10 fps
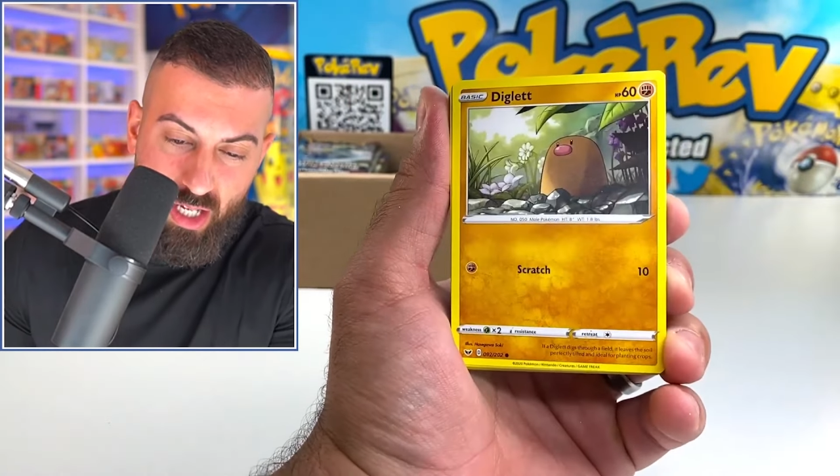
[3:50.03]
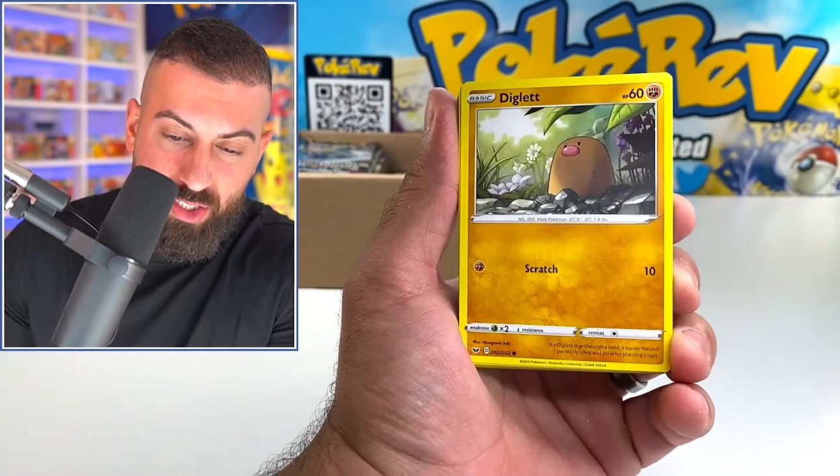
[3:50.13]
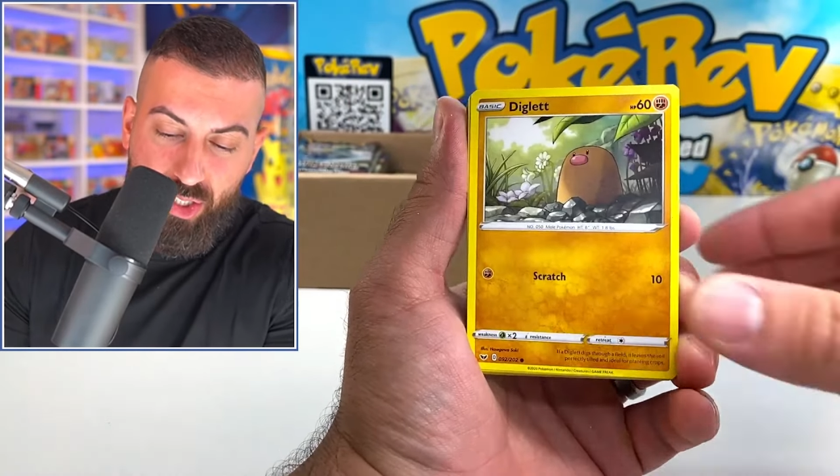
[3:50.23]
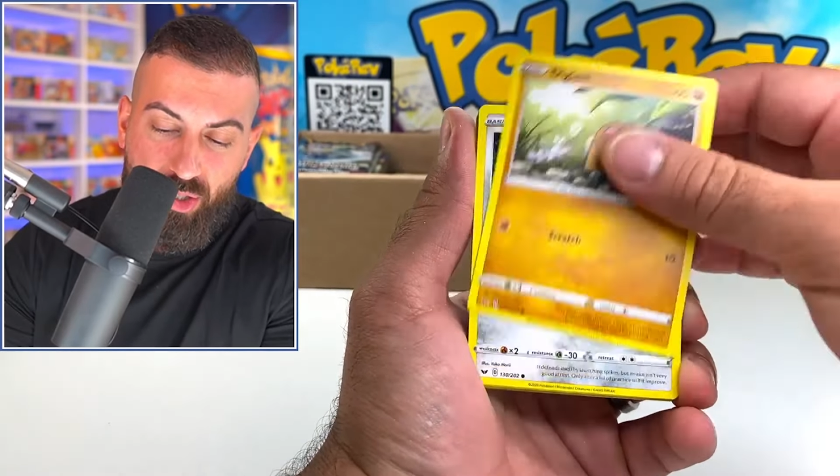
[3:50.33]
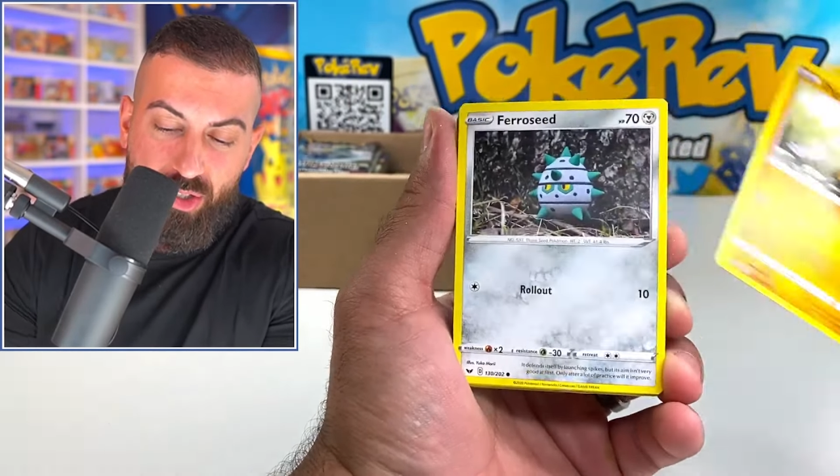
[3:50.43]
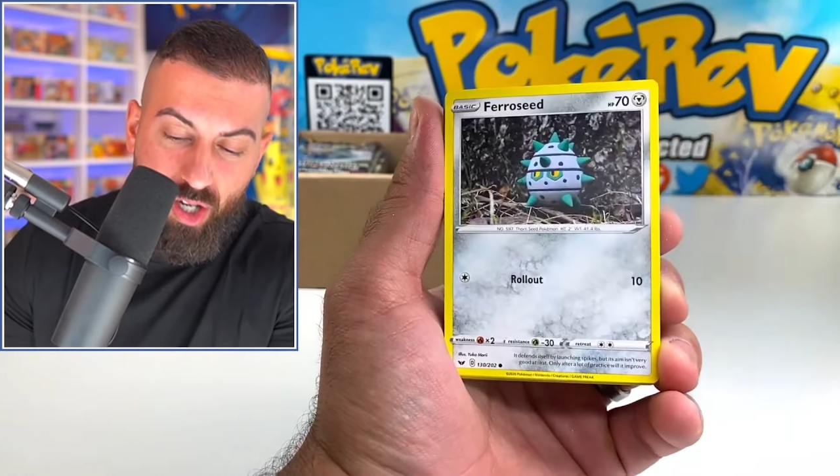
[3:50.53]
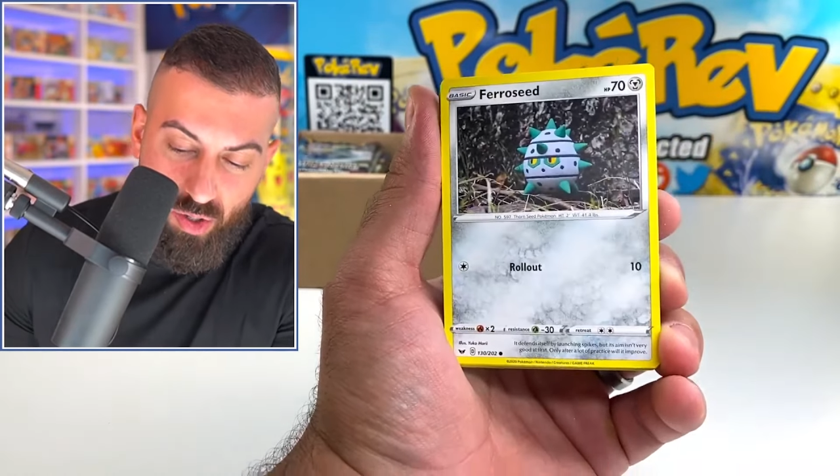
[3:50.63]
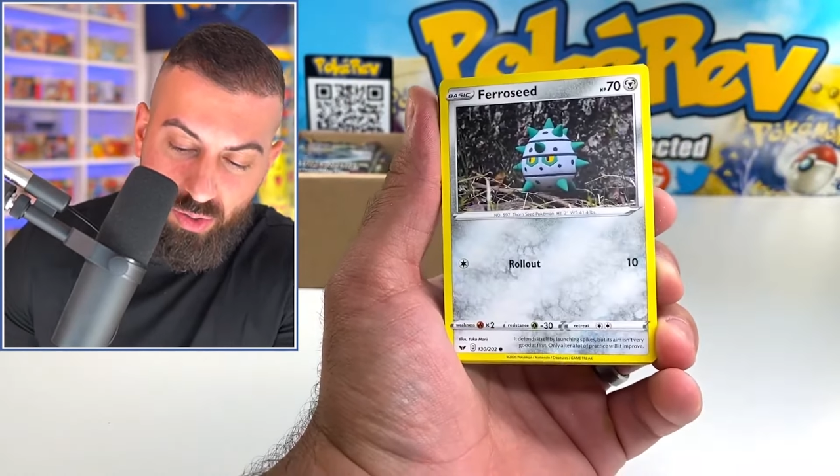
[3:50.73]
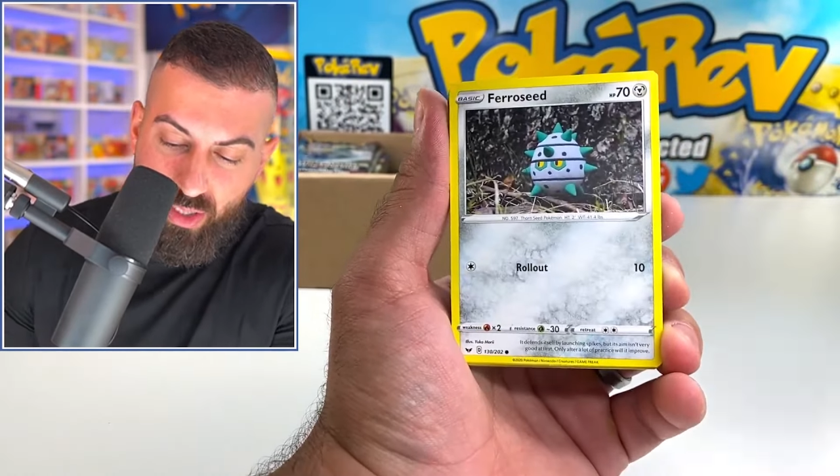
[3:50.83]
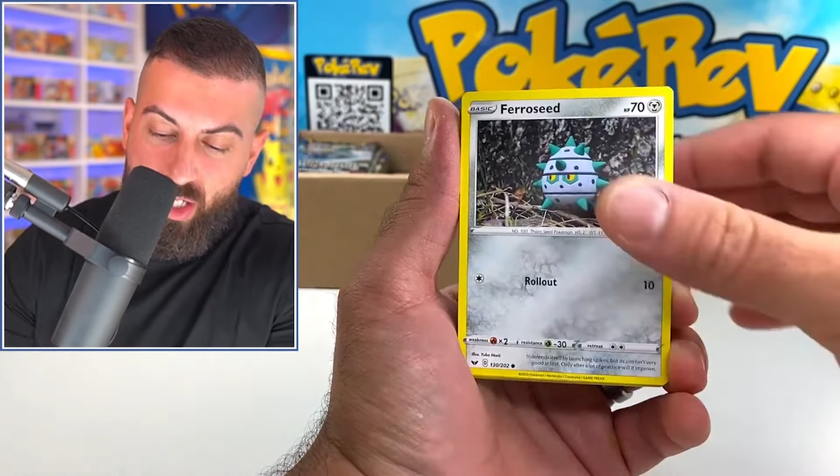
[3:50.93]
Still don't
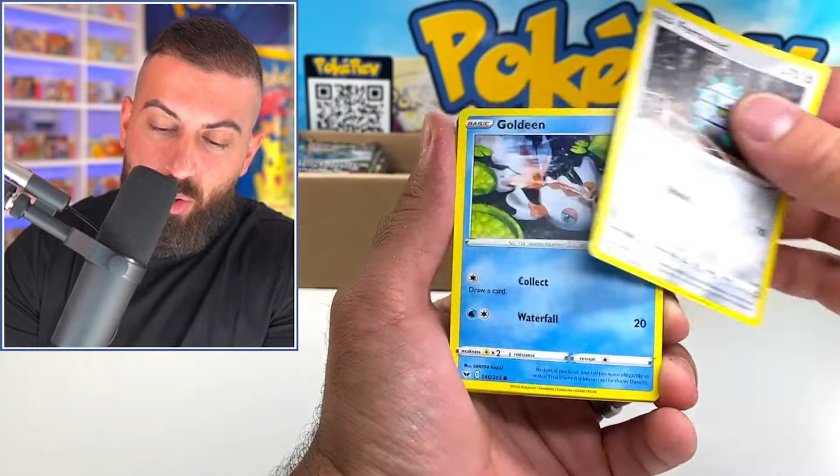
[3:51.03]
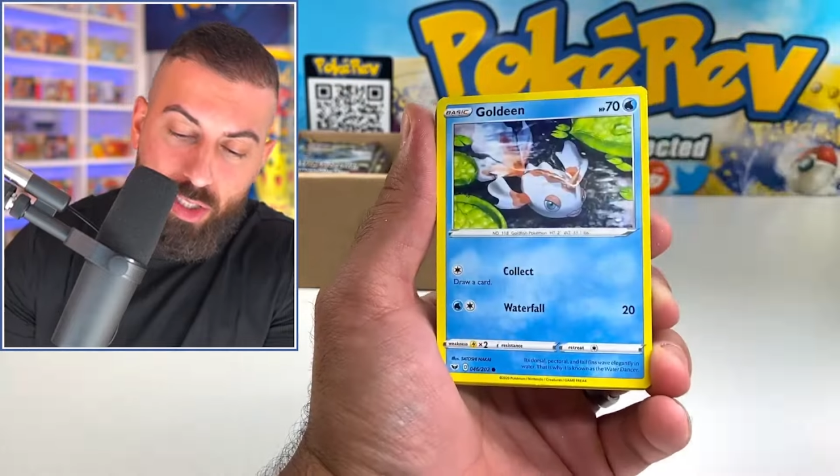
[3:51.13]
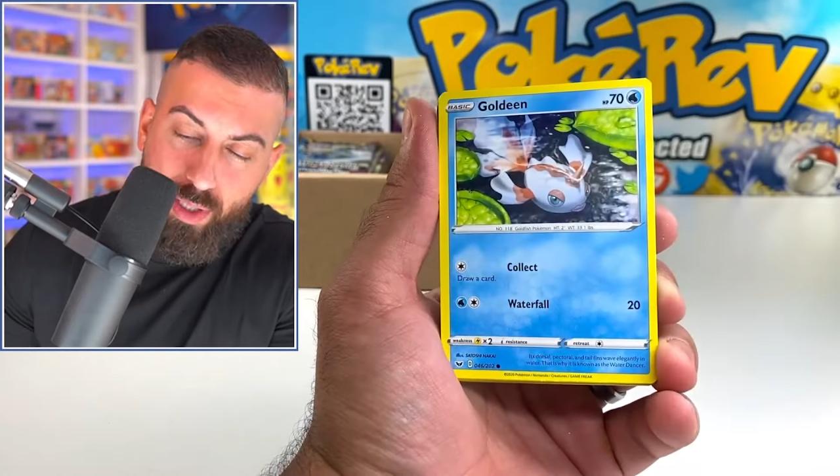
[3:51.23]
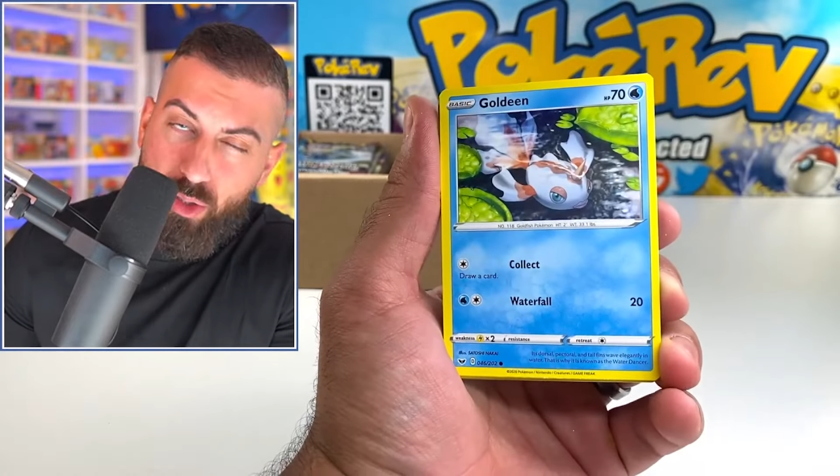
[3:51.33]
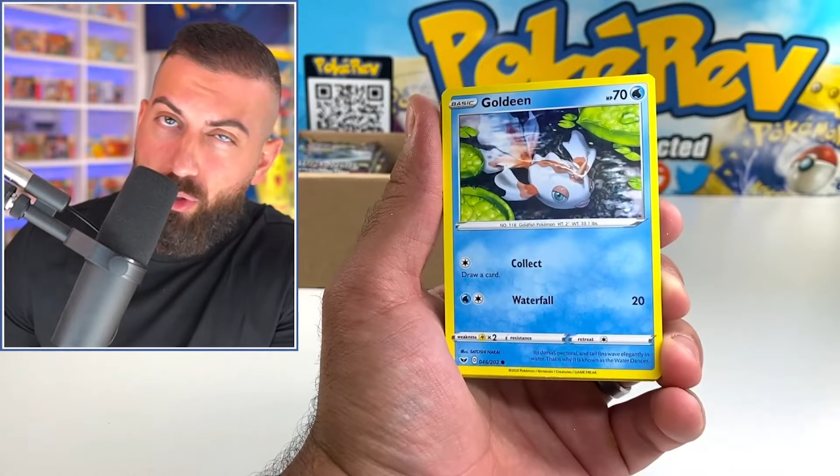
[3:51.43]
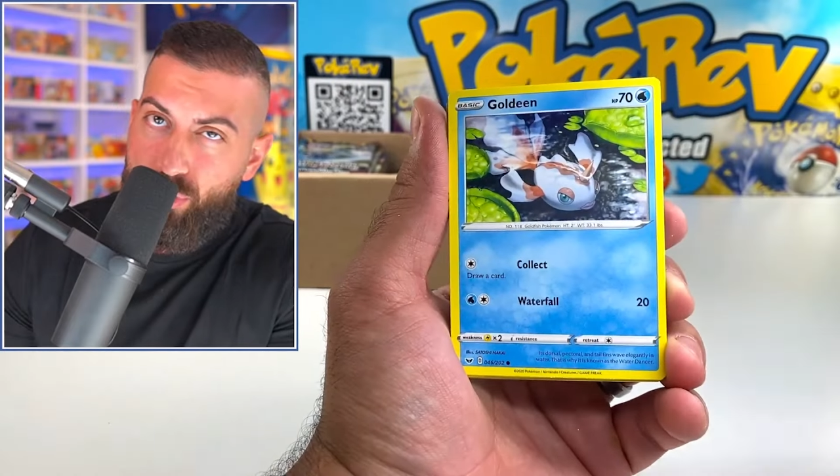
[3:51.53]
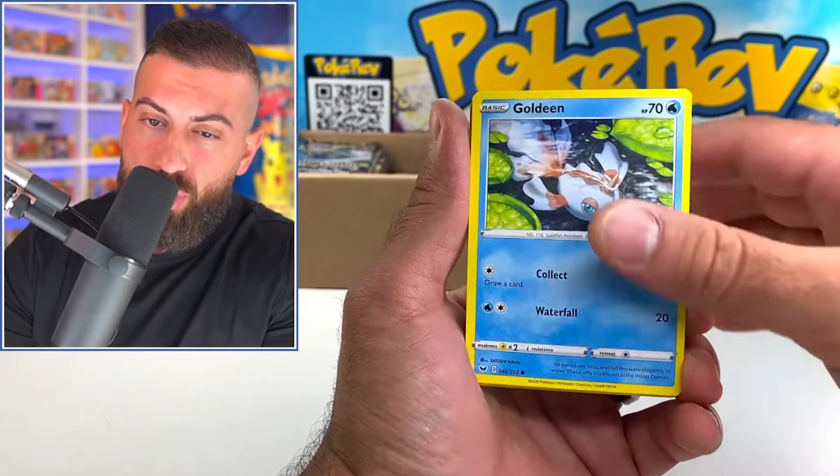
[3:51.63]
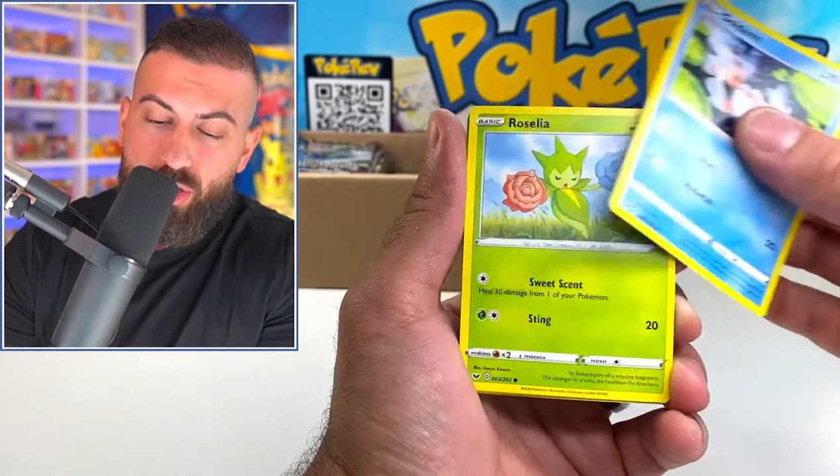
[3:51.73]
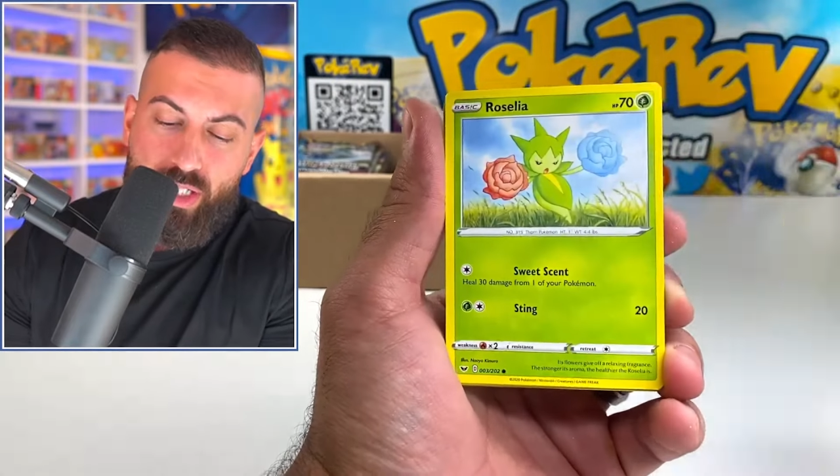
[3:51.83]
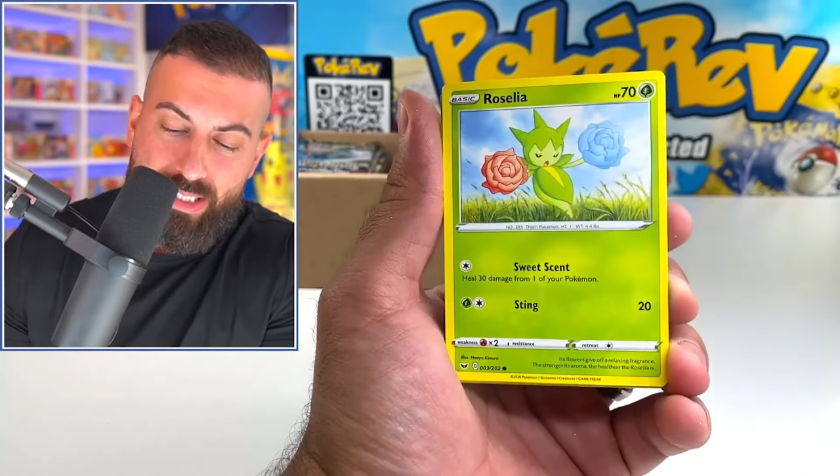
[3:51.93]
know. You know, we spent three hundred fifty dollars on this.